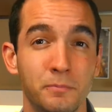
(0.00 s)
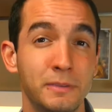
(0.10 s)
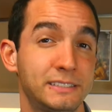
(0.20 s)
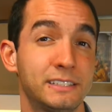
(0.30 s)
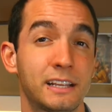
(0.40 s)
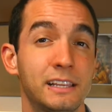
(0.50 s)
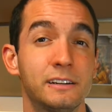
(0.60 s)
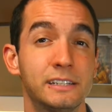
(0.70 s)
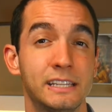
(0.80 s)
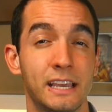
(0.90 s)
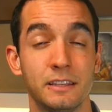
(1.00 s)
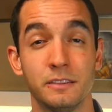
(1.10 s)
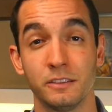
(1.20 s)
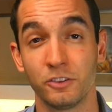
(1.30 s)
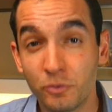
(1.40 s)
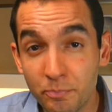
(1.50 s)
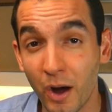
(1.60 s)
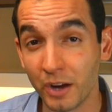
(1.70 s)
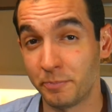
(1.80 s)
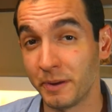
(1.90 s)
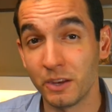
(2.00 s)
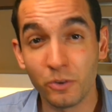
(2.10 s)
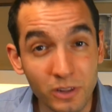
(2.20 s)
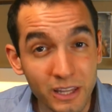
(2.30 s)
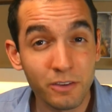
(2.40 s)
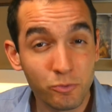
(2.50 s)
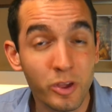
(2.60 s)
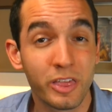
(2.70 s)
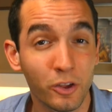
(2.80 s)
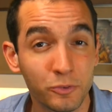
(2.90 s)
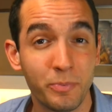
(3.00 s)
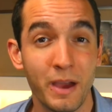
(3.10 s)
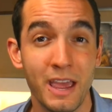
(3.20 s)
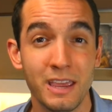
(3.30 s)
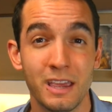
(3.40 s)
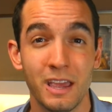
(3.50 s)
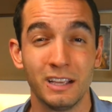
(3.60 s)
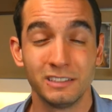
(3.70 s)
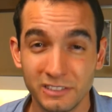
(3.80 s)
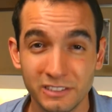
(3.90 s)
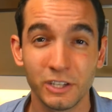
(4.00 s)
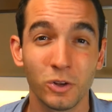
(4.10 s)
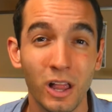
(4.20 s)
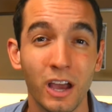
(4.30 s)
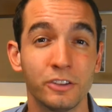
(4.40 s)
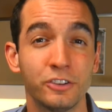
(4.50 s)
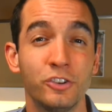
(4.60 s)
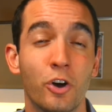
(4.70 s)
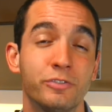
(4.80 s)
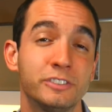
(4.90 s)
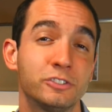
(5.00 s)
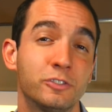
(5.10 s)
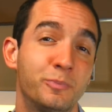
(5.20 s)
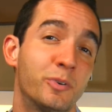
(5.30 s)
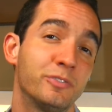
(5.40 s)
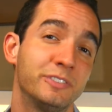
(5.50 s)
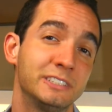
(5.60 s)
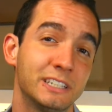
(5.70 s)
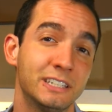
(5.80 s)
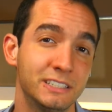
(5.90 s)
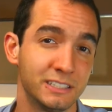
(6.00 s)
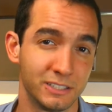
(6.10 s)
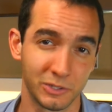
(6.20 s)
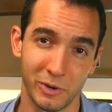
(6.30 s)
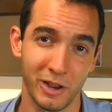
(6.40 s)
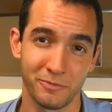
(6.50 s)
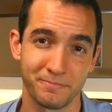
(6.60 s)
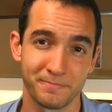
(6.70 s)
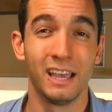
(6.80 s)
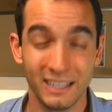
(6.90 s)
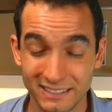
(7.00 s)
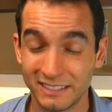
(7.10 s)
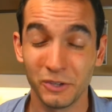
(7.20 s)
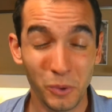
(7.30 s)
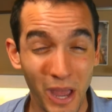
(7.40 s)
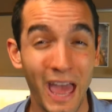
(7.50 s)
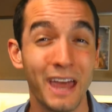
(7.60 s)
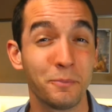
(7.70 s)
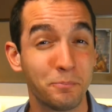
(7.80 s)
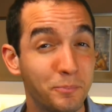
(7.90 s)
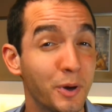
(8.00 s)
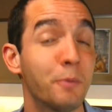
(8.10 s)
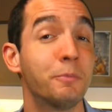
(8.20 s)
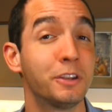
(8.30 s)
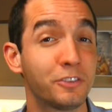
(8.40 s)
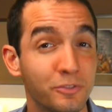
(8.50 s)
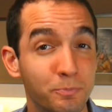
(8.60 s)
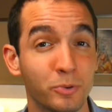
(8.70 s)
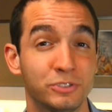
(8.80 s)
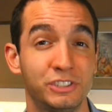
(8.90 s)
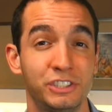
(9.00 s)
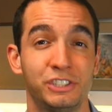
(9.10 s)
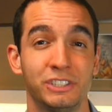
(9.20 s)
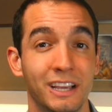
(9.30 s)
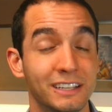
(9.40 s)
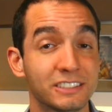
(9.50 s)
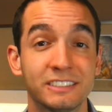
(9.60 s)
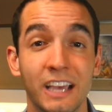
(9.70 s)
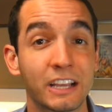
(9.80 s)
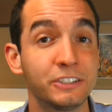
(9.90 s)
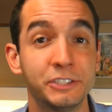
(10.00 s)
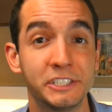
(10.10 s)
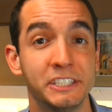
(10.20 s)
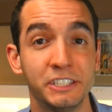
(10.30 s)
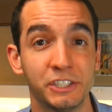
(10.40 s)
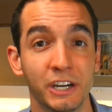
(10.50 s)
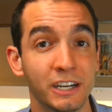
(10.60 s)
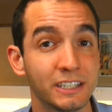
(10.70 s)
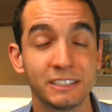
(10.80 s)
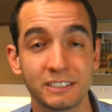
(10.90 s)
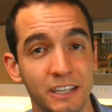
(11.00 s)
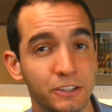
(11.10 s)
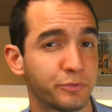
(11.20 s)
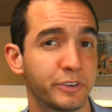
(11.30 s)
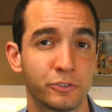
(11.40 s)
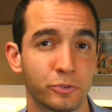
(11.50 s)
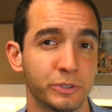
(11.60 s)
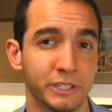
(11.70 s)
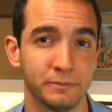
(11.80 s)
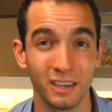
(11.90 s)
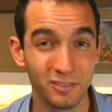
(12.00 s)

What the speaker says: Mr Cleary then, despite being on leave without pay, still held an office of profit under the Crown. He still had a permanent position as a secondary teacher in the state of Victoria.